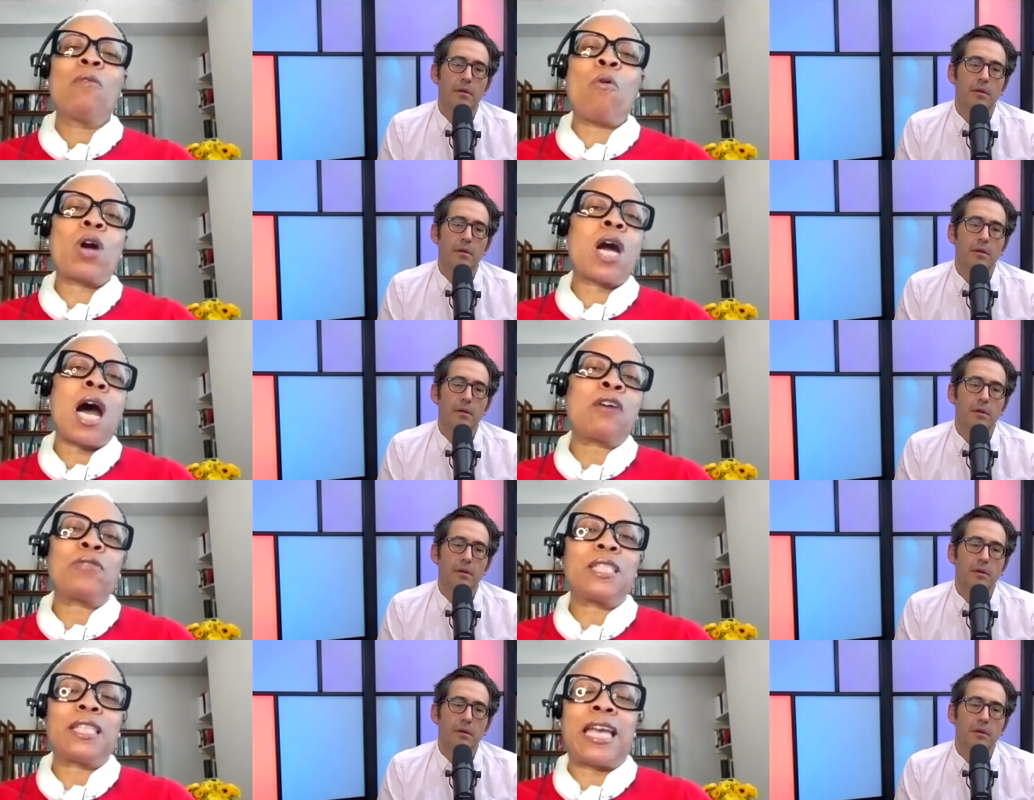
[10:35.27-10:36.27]
Speaker 1: Well,
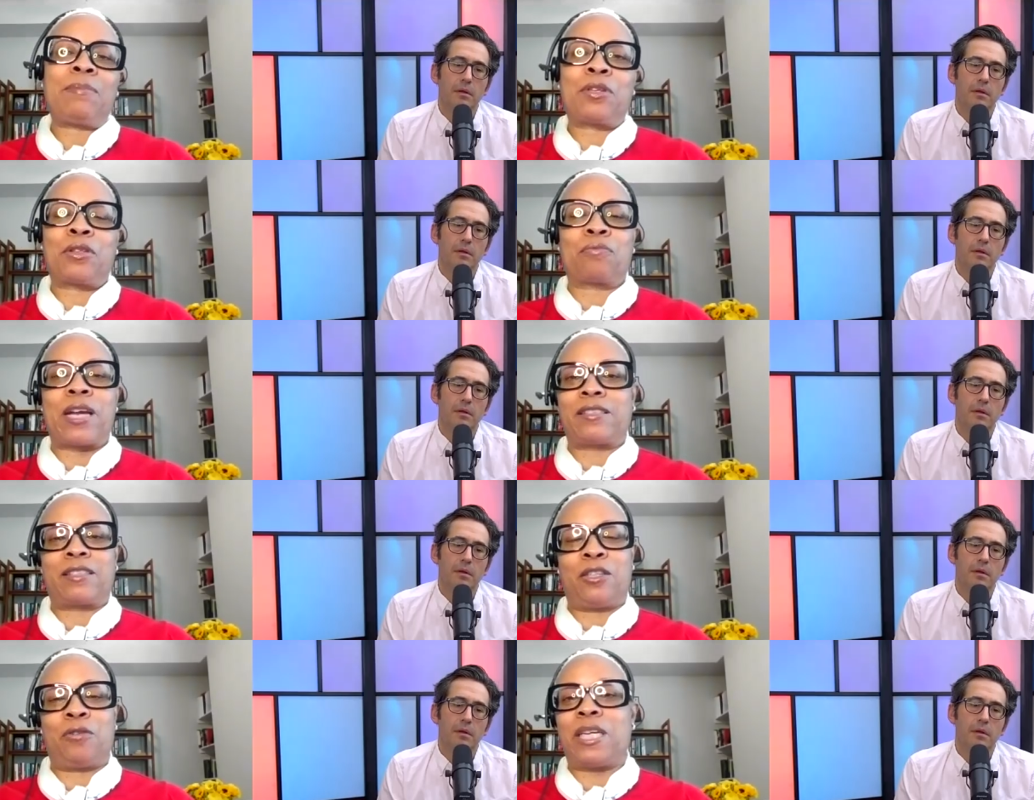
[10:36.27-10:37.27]
Congress came to the
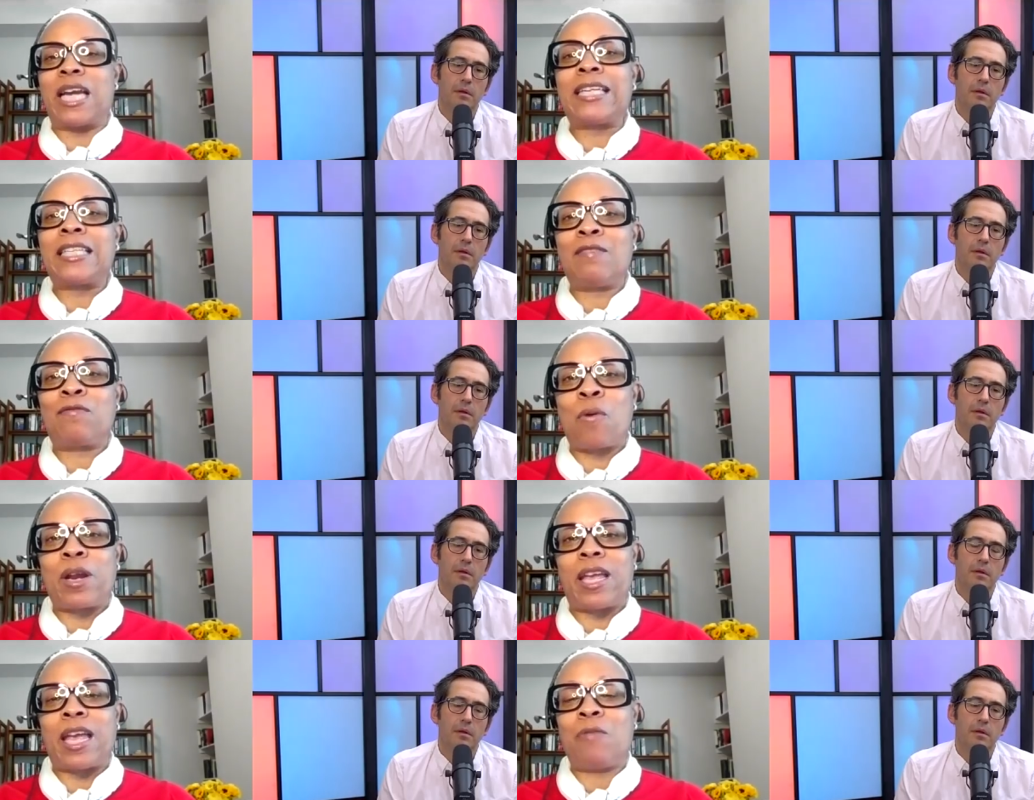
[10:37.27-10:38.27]
rescue in nineteen
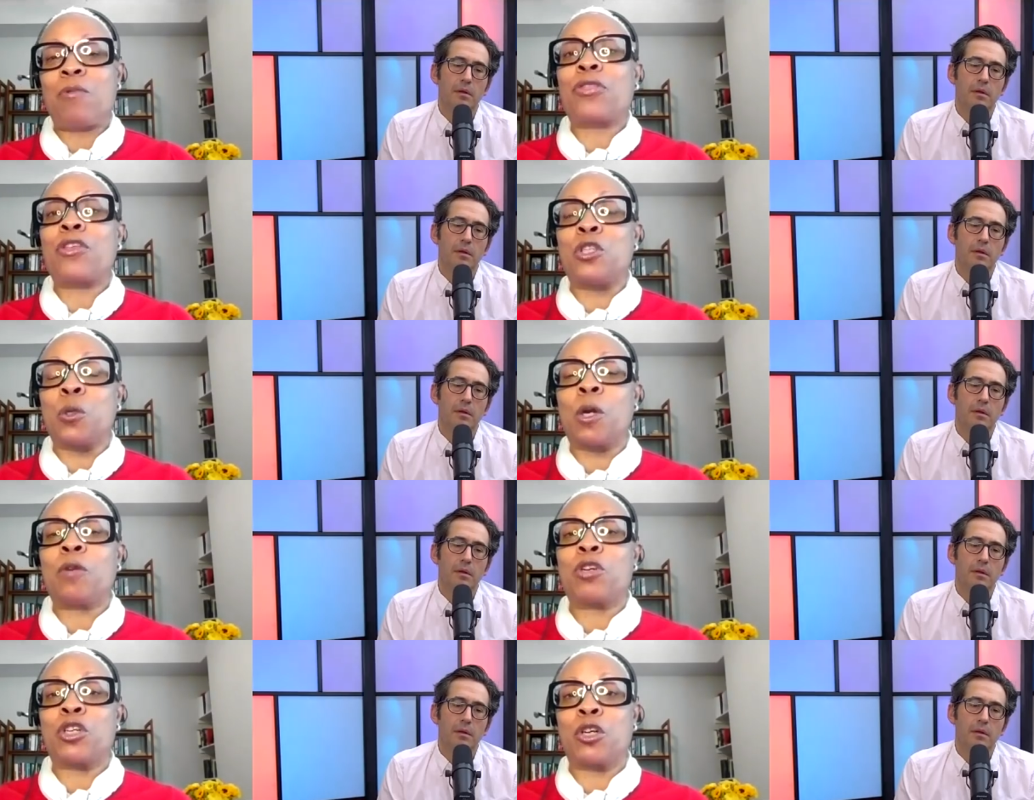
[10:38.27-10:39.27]
forty-eight with the joint
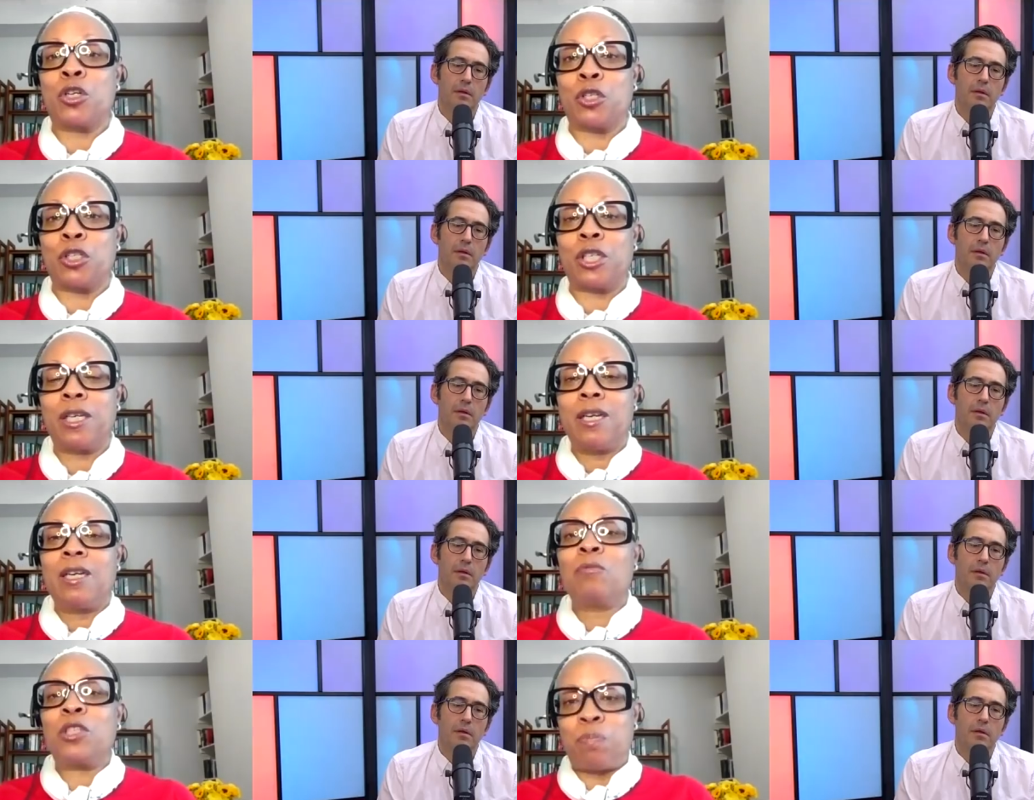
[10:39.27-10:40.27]
return,
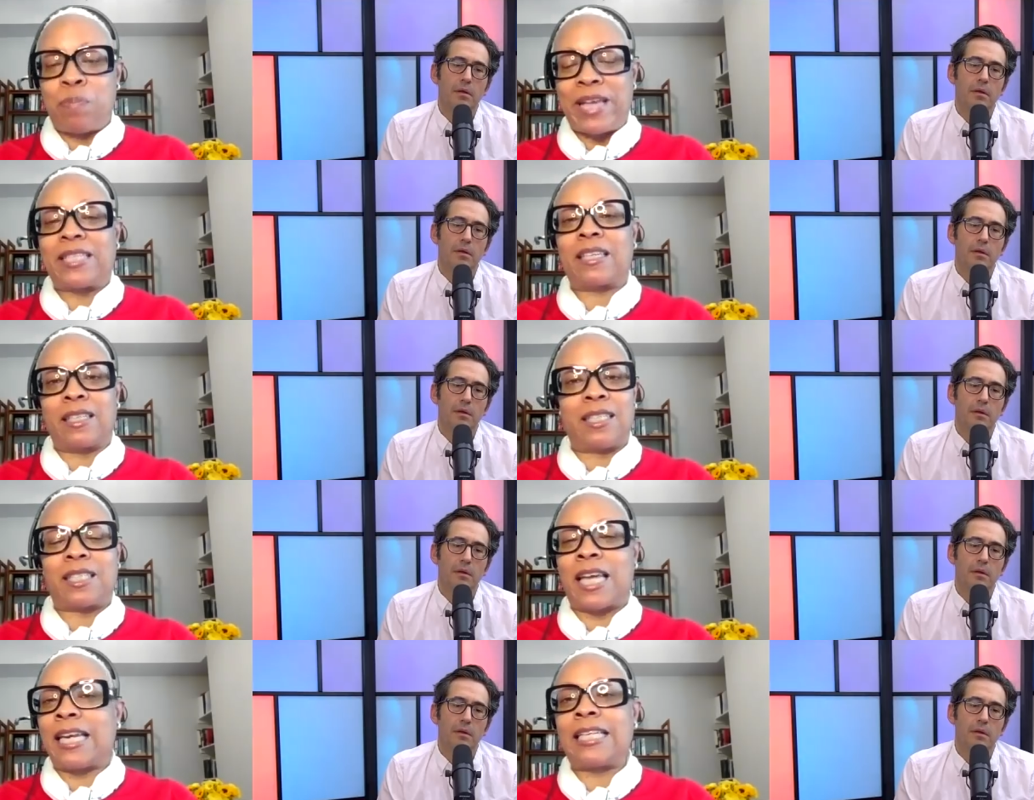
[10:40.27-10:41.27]
which basically
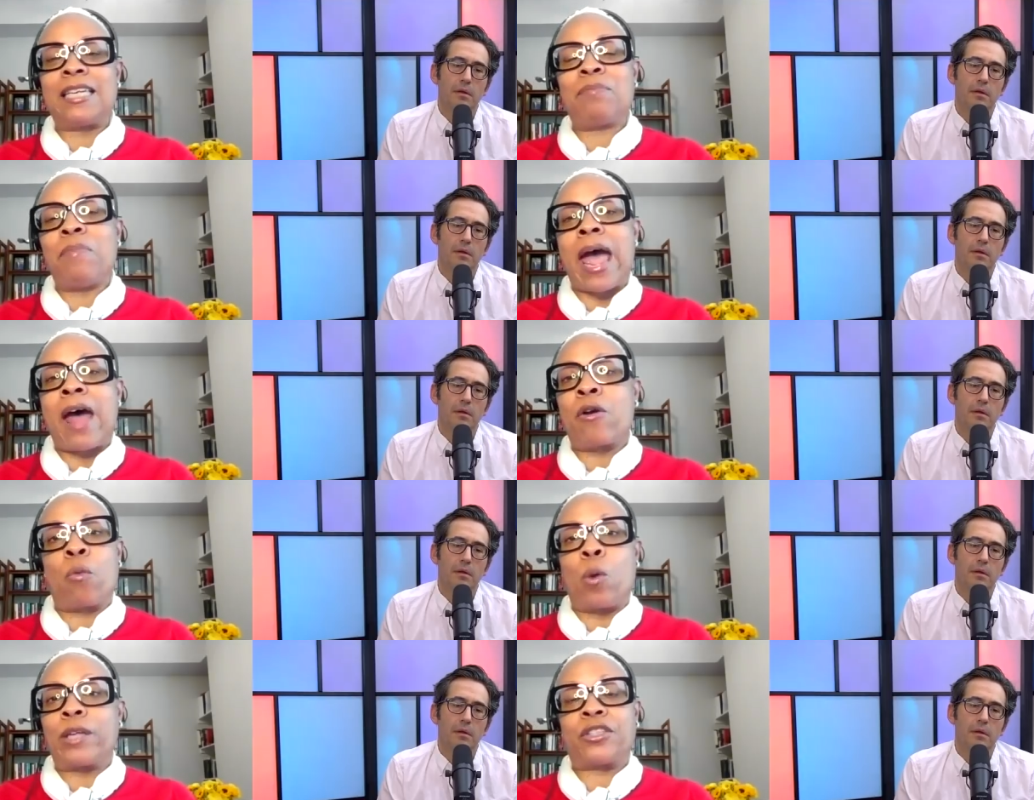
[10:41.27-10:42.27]
said it didn't matter
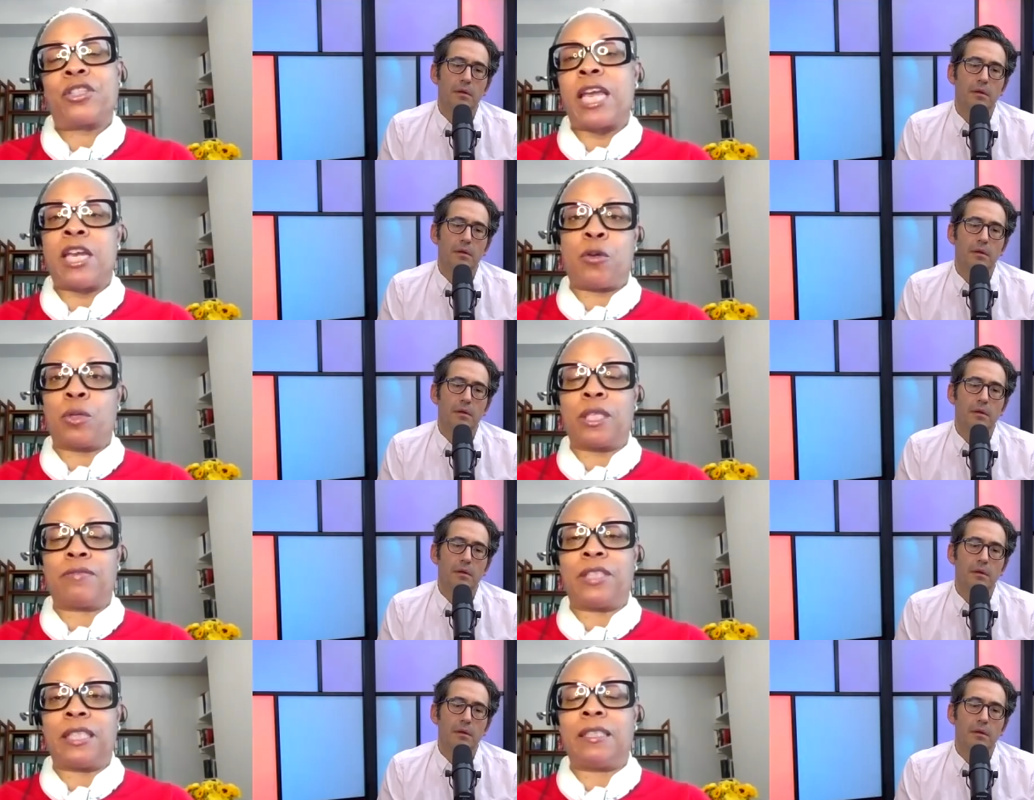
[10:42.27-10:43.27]
what state you
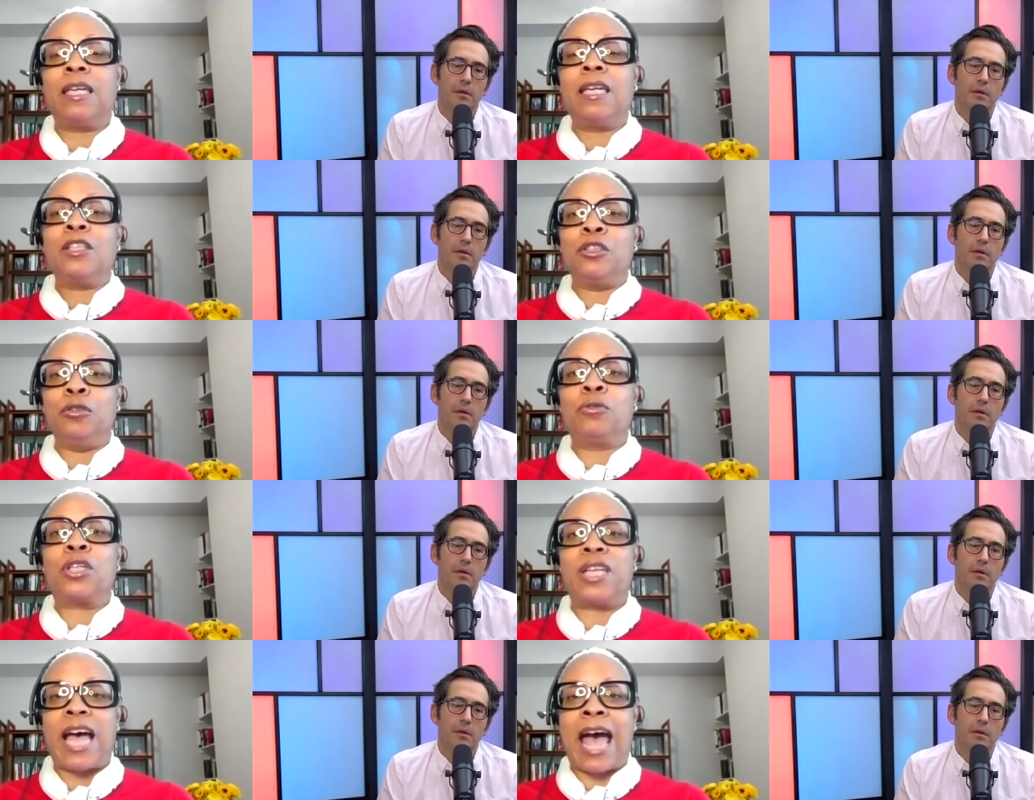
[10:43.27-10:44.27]
lived in, you
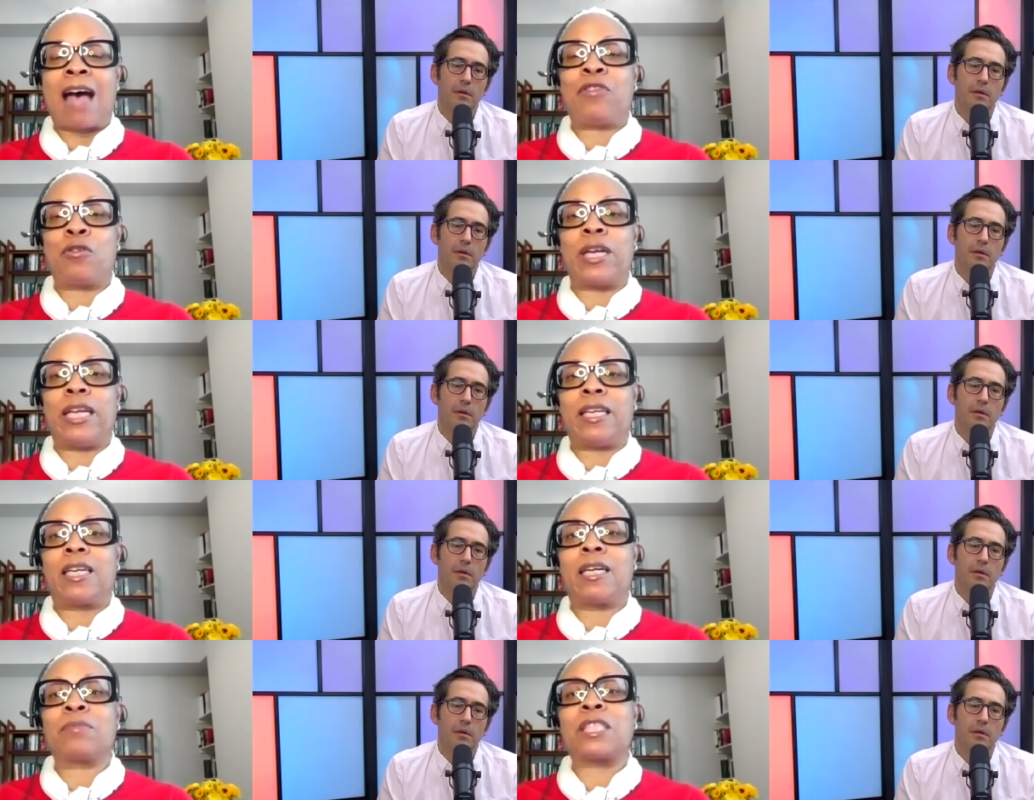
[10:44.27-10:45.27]
could have your
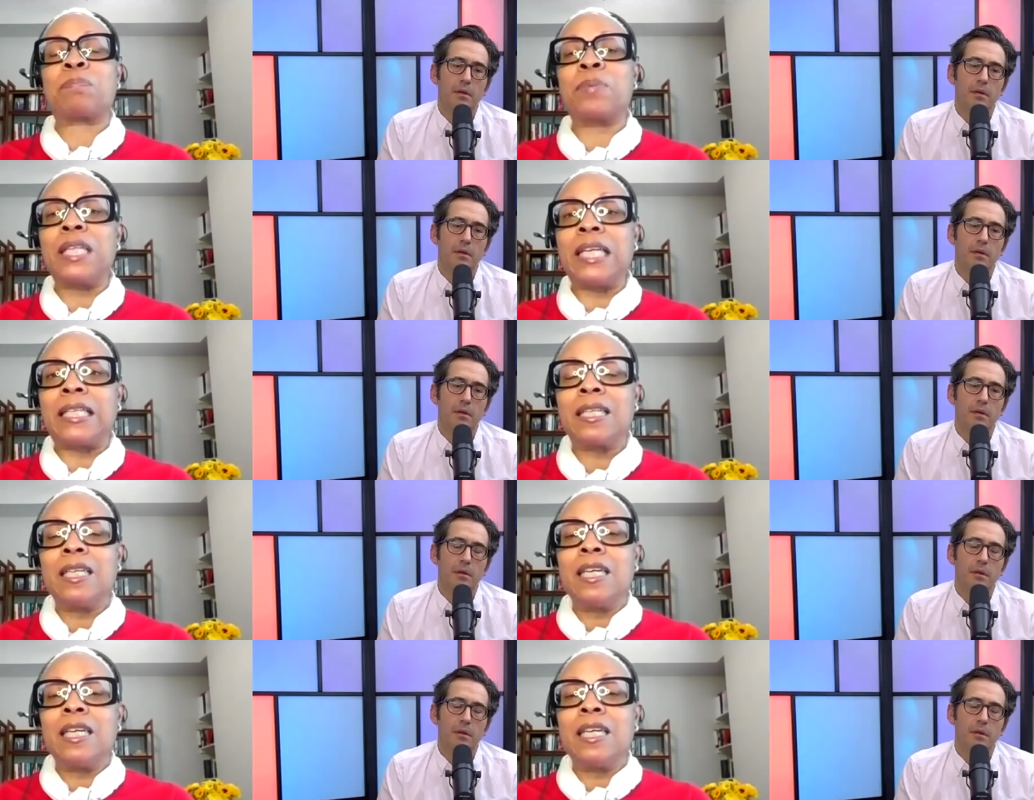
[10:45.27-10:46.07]
income split